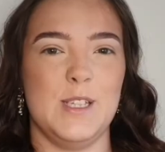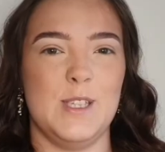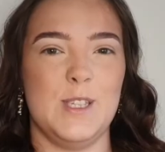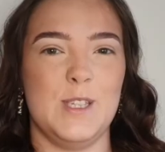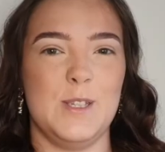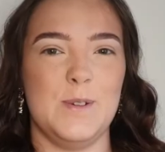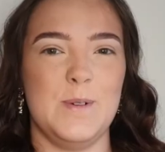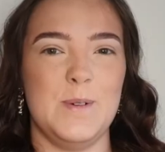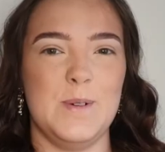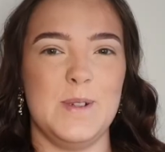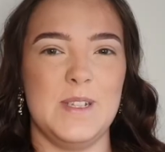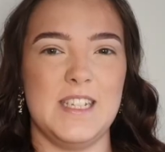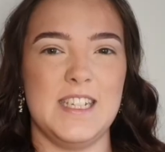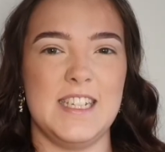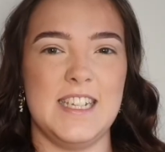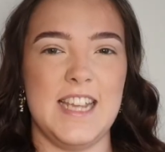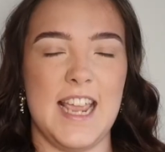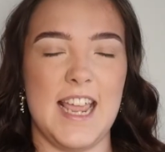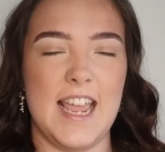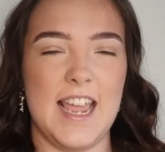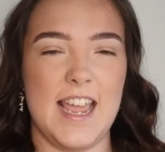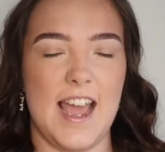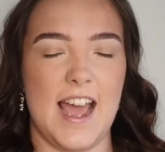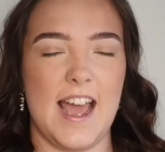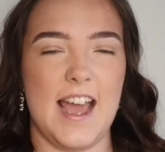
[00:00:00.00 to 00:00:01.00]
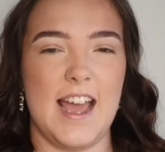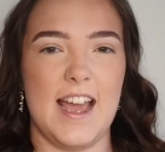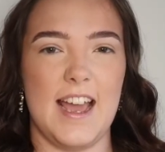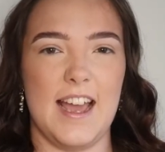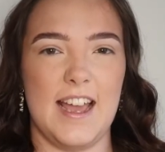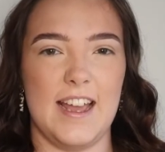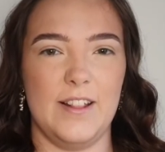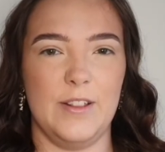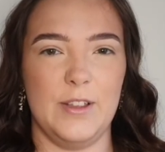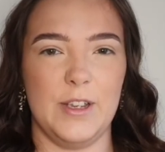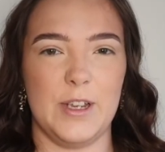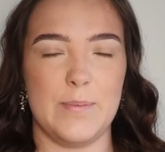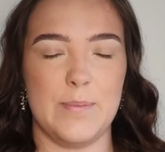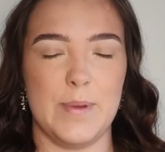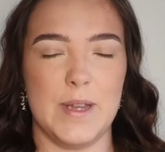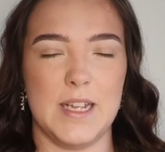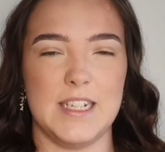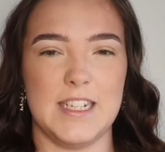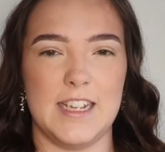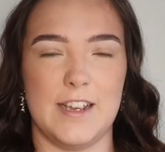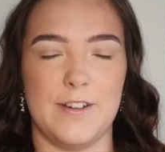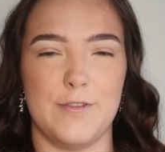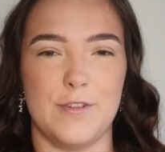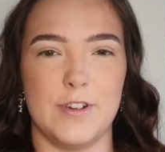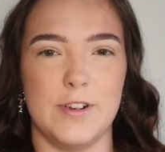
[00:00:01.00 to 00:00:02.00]
So today I look a bit
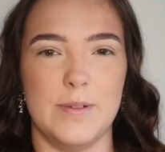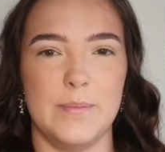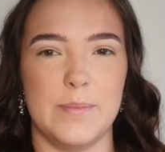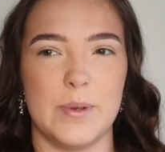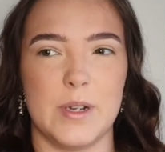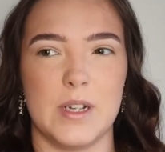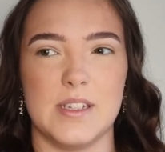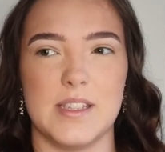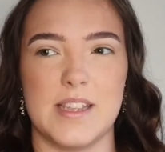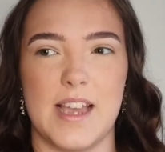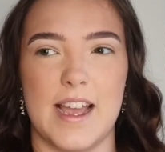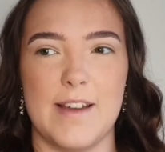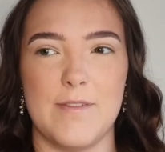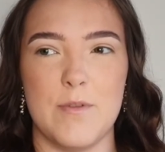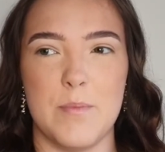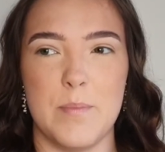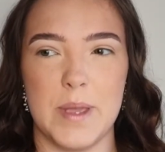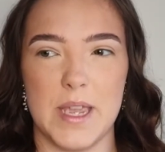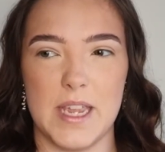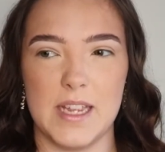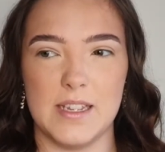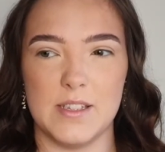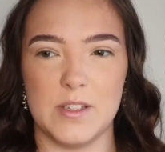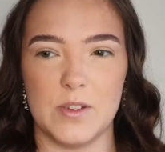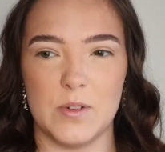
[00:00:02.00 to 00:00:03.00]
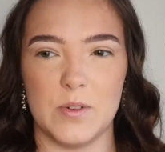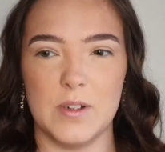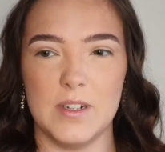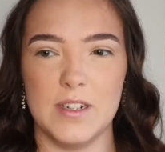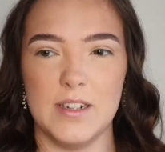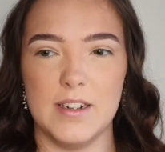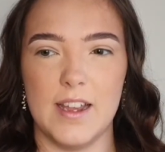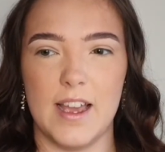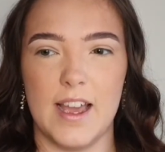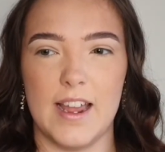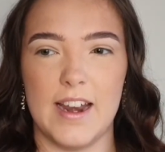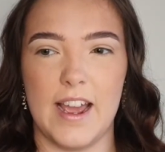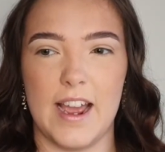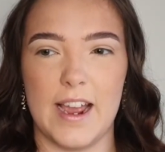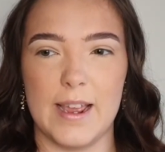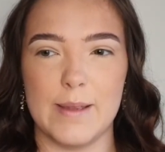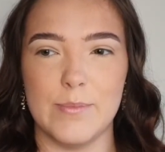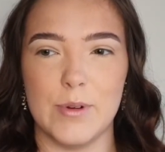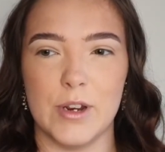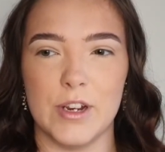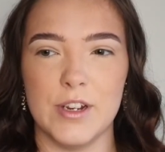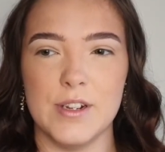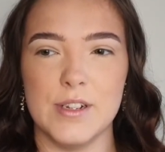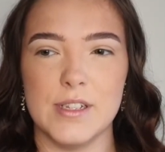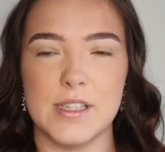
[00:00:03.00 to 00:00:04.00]
different because I have a base on and
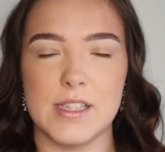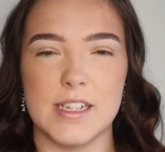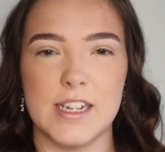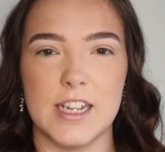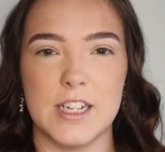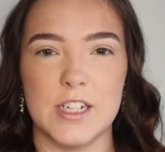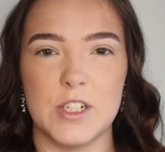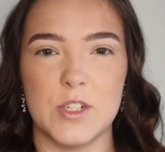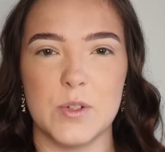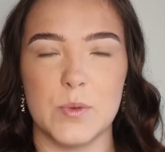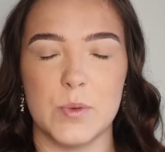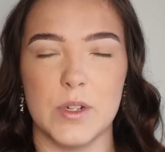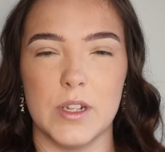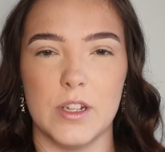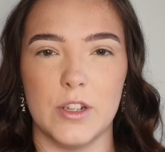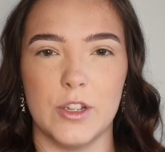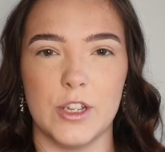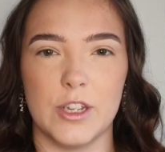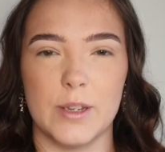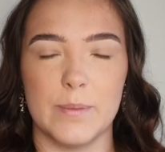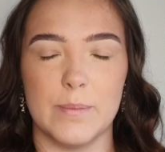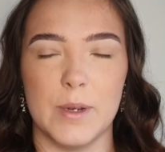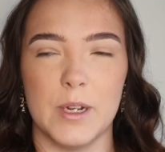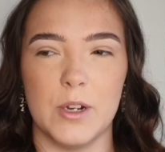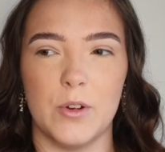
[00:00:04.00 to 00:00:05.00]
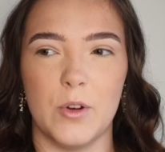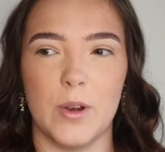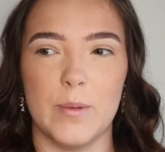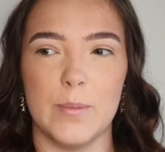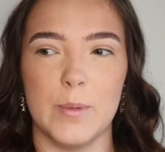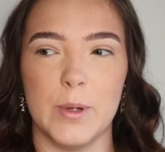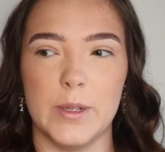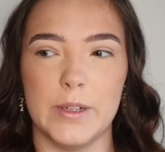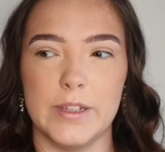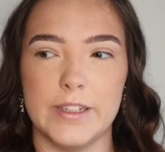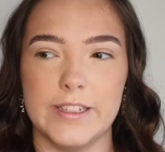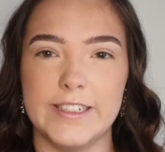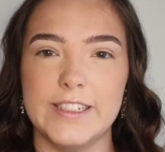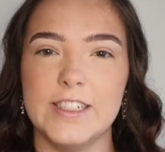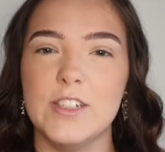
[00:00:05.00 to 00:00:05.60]
eyebrows and I don't look my normal